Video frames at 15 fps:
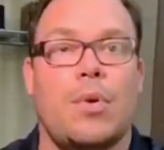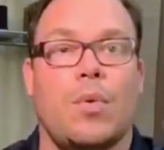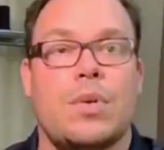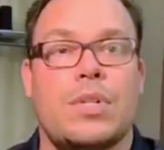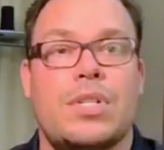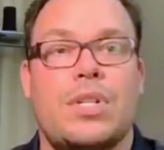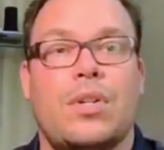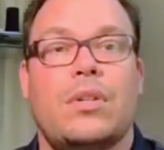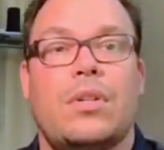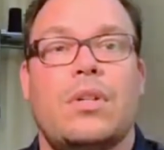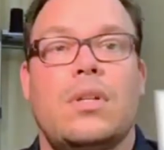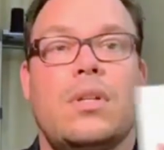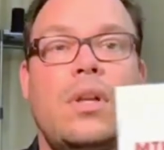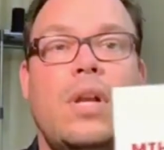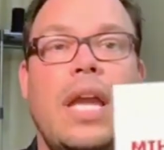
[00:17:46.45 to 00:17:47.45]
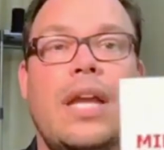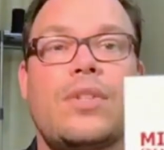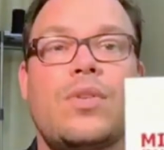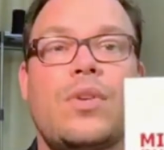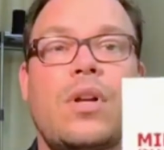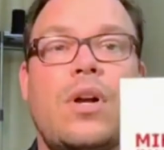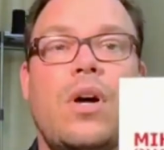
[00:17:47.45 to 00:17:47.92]
We're still
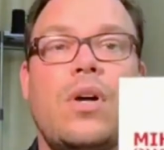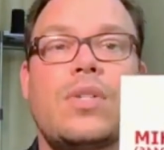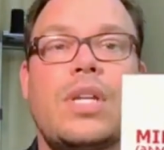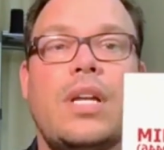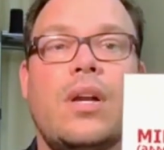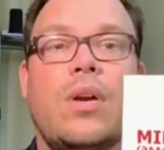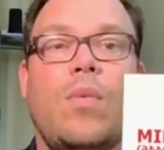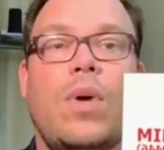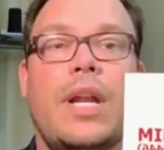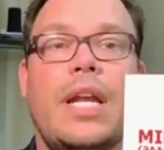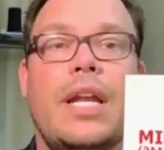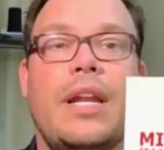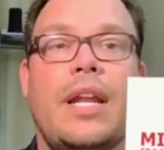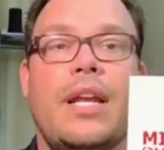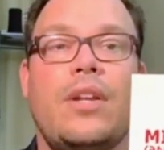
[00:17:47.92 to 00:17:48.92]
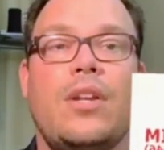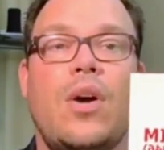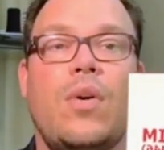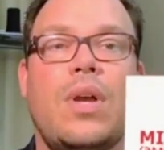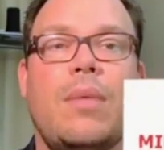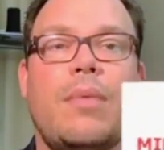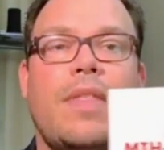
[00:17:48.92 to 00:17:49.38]
answering calls here 1-888 know
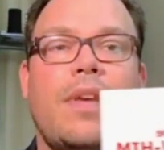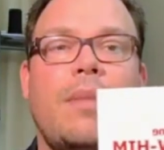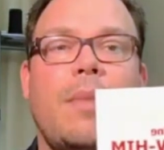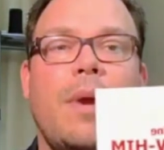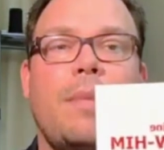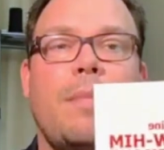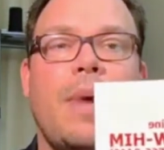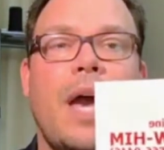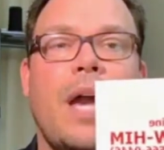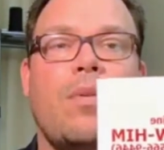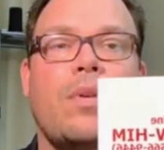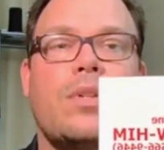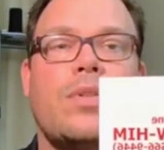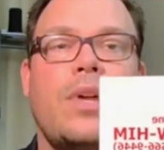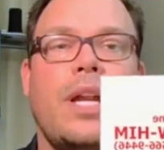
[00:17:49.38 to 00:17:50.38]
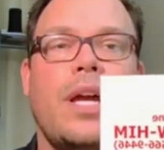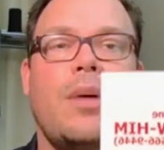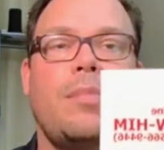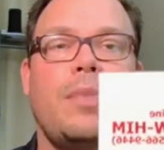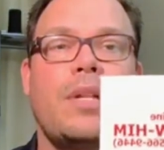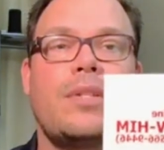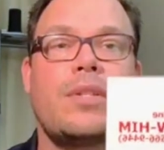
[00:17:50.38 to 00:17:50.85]
him i think it might be backwards right now
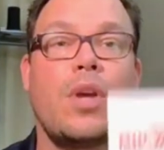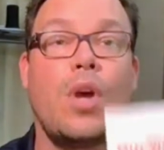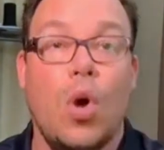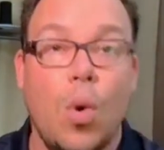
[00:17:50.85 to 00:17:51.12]
but it's